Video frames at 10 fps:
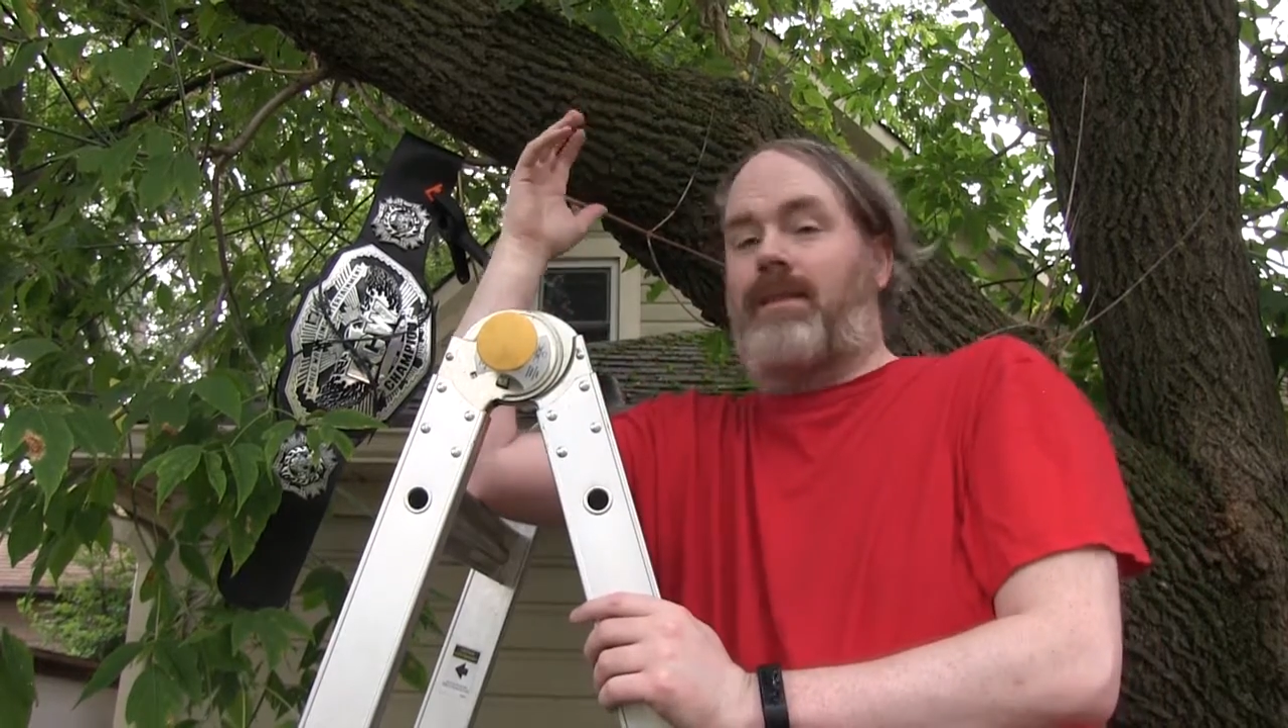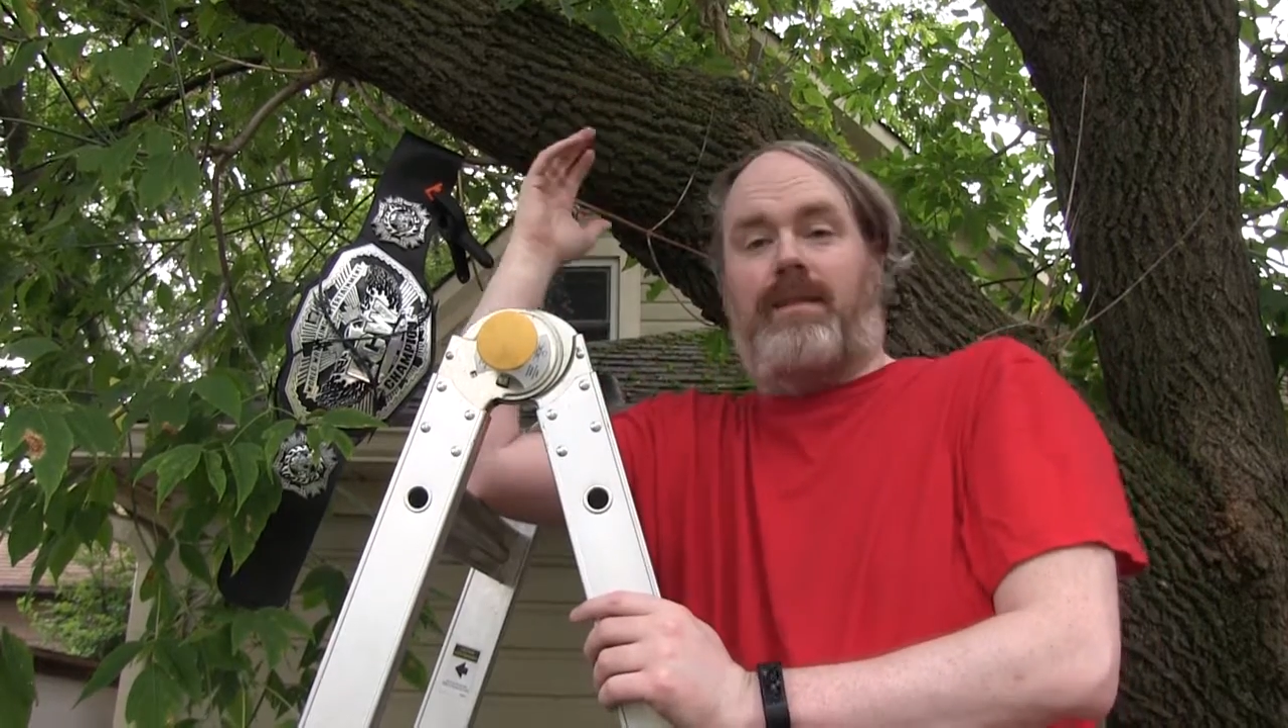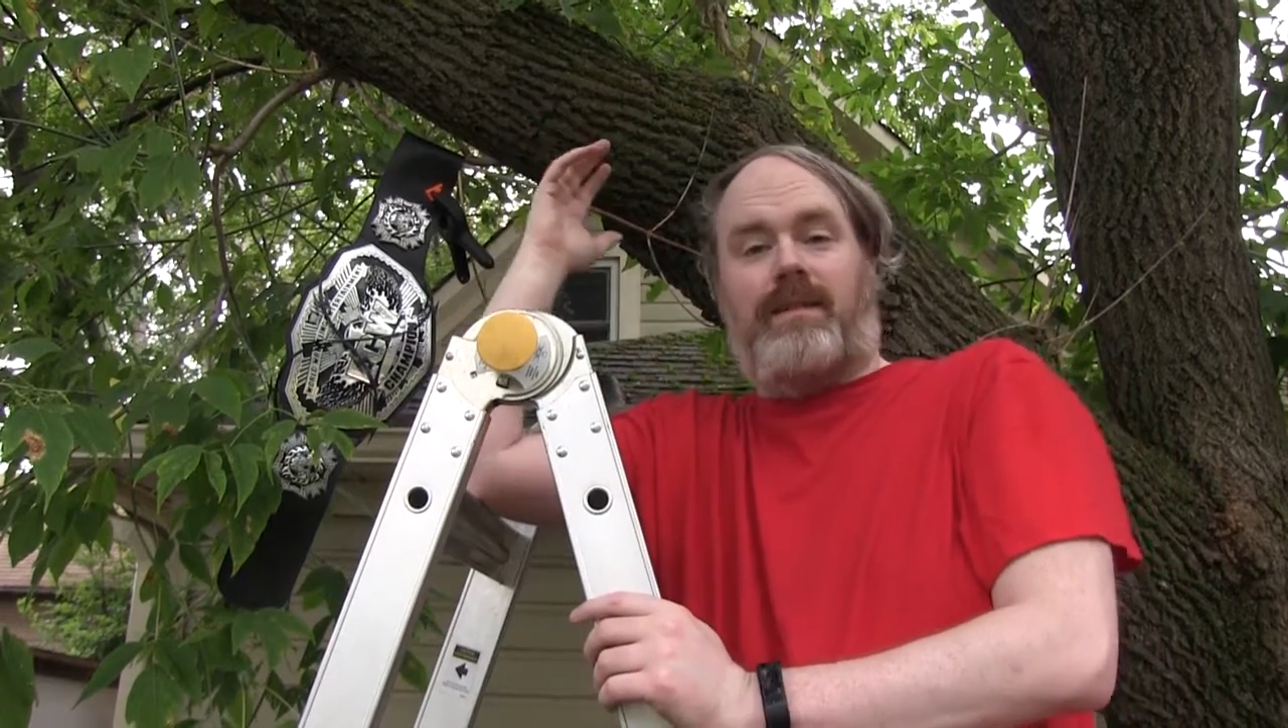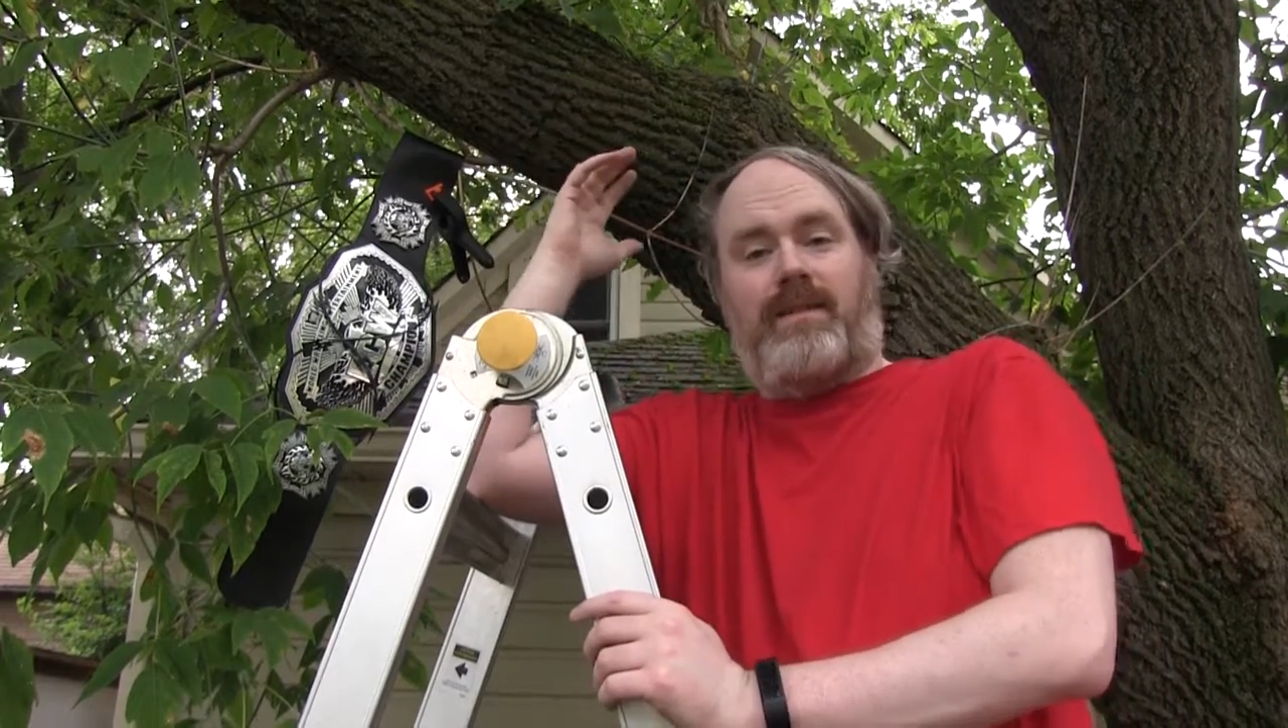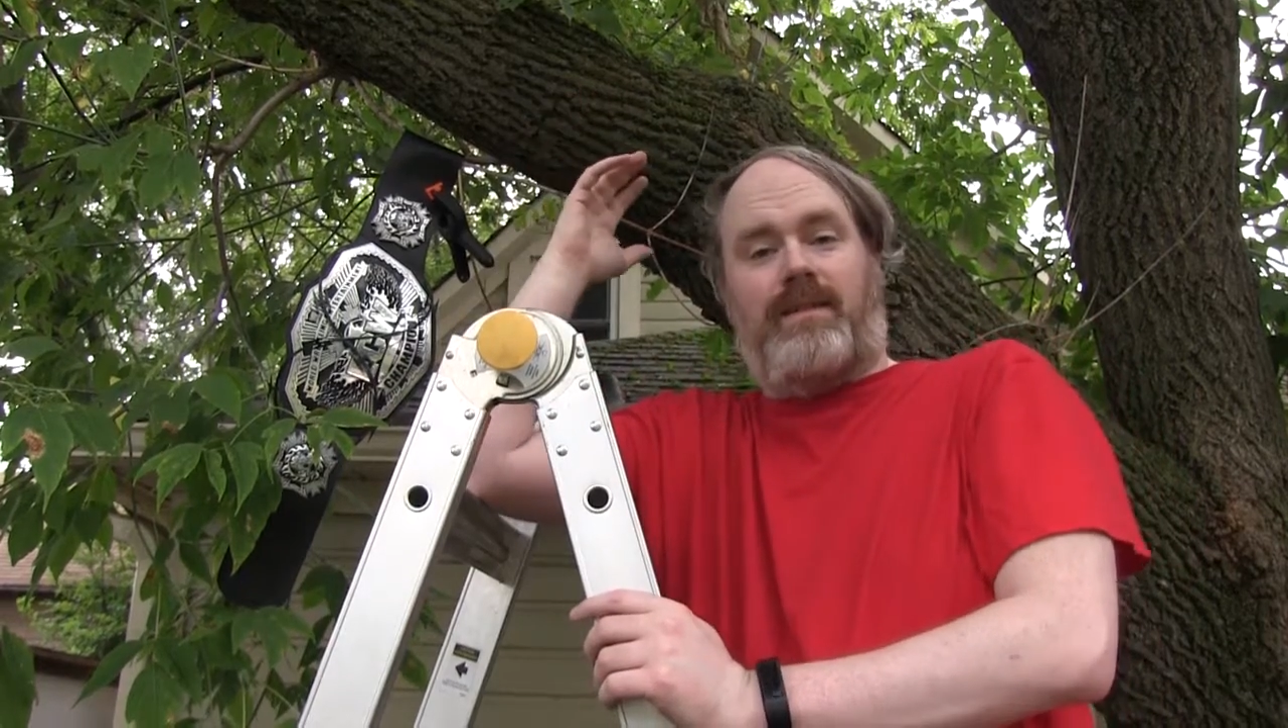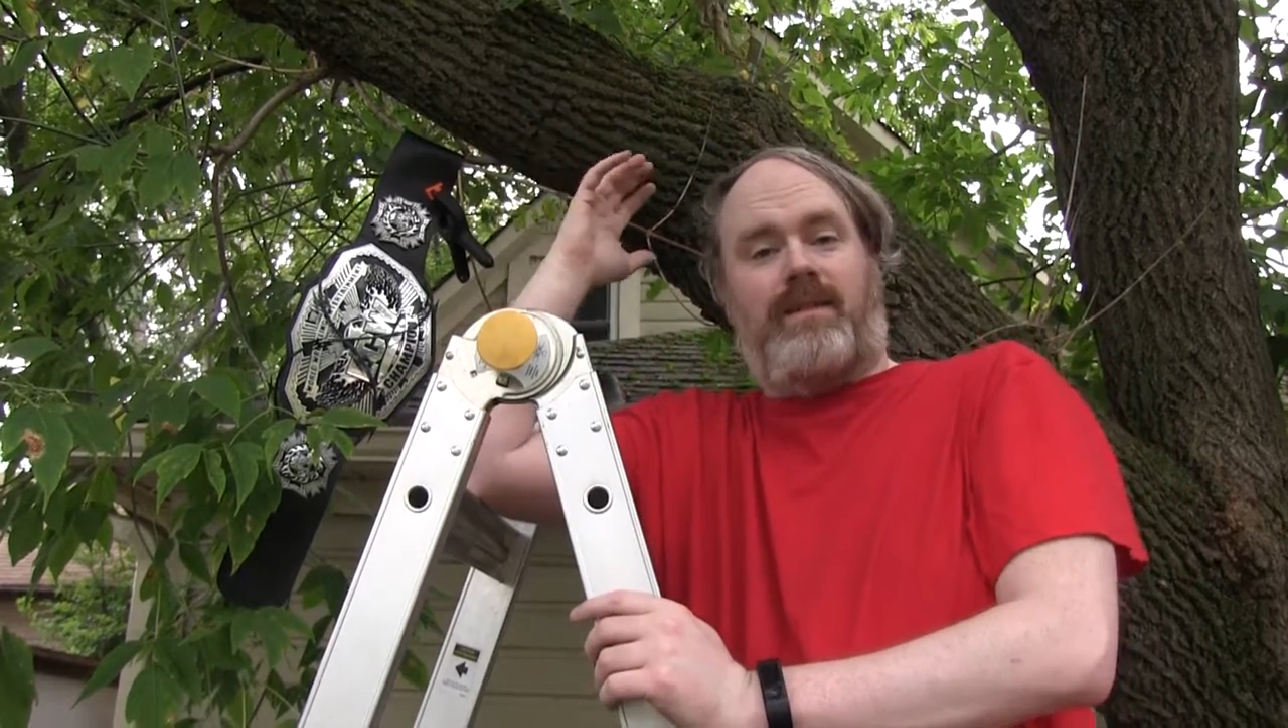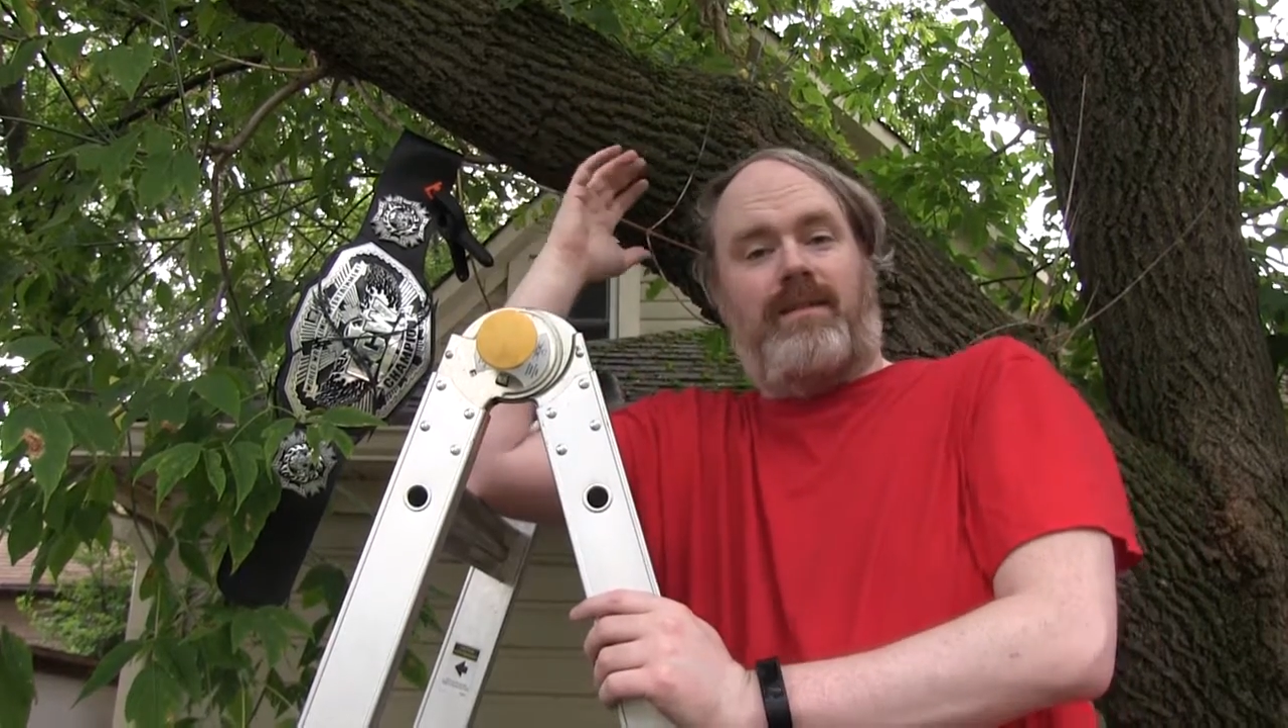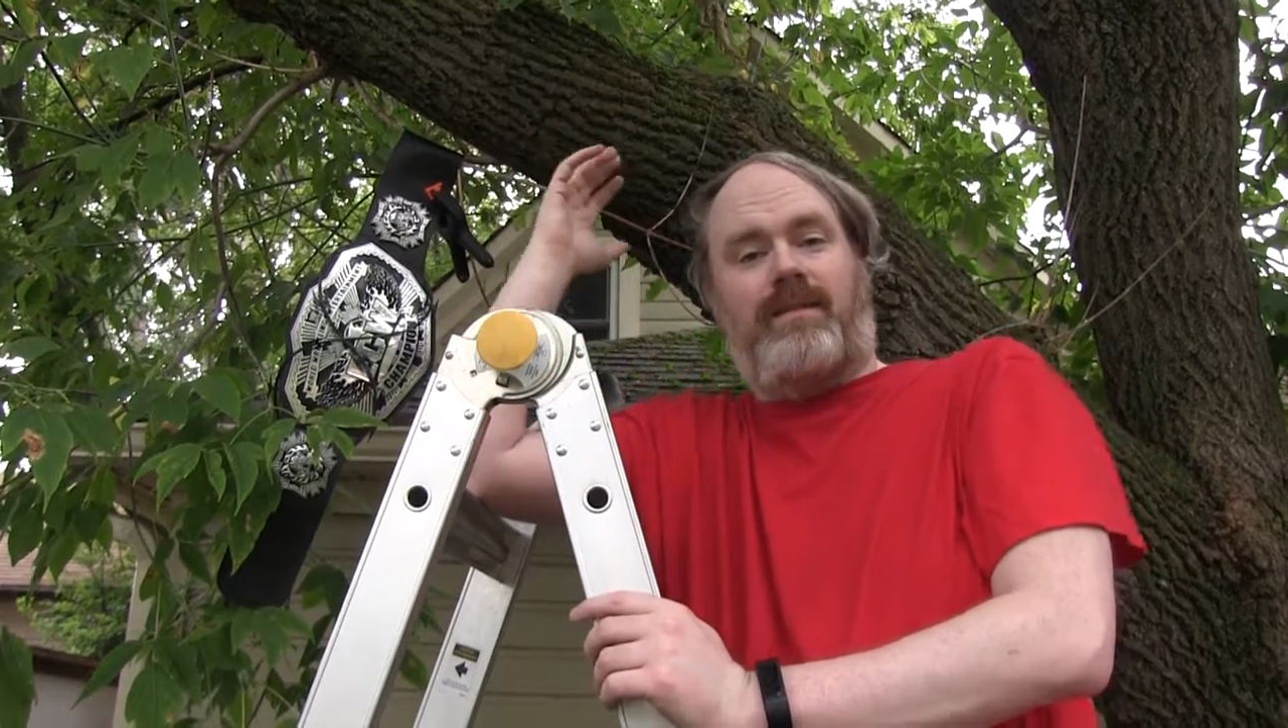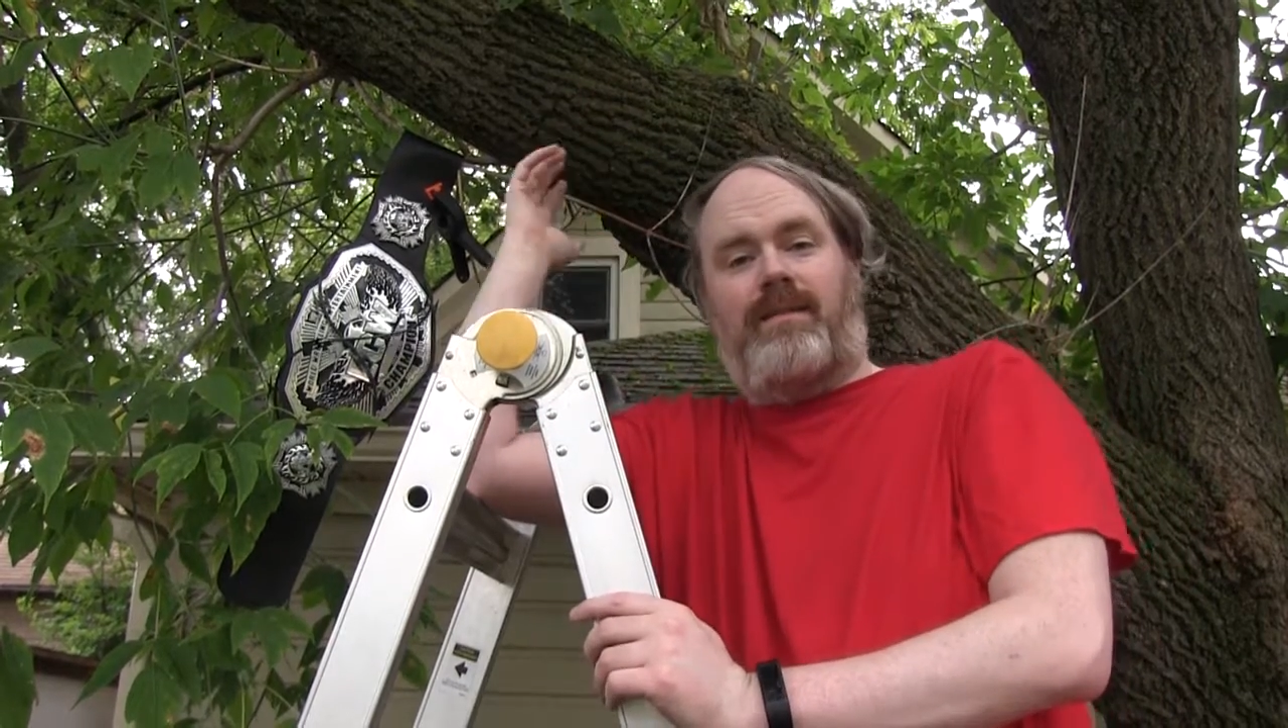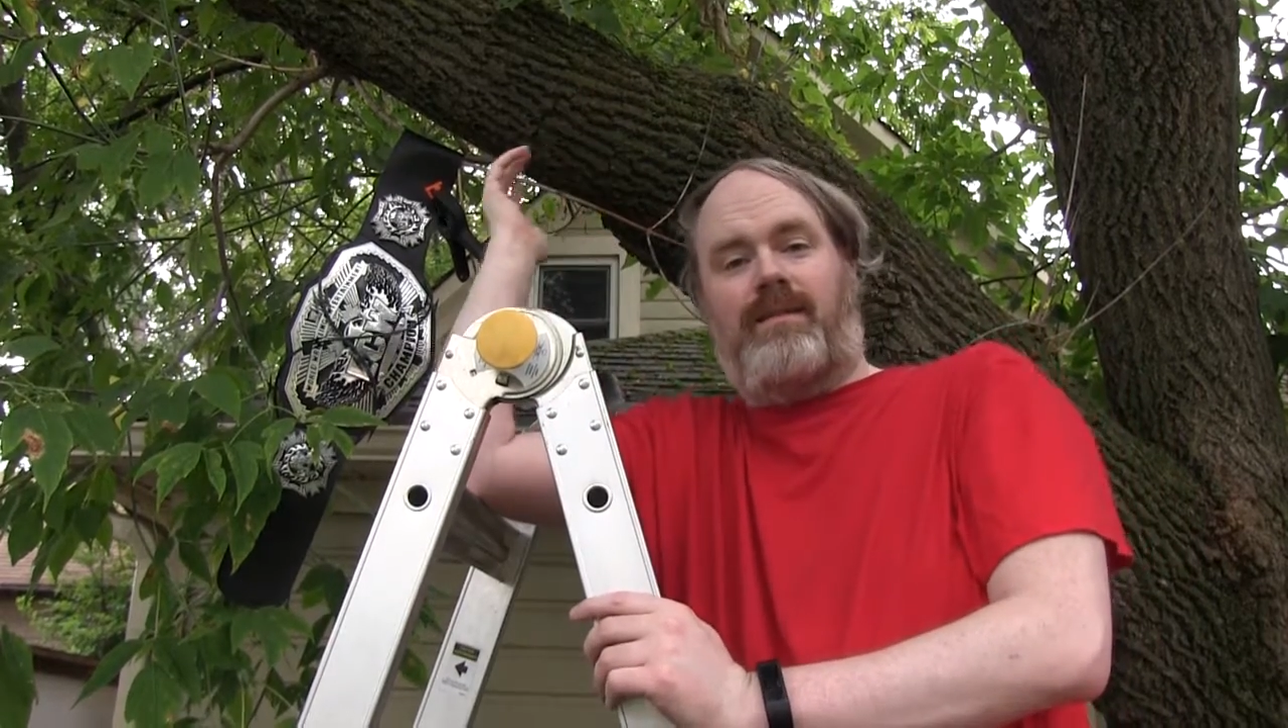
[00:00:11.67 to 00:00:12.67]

this is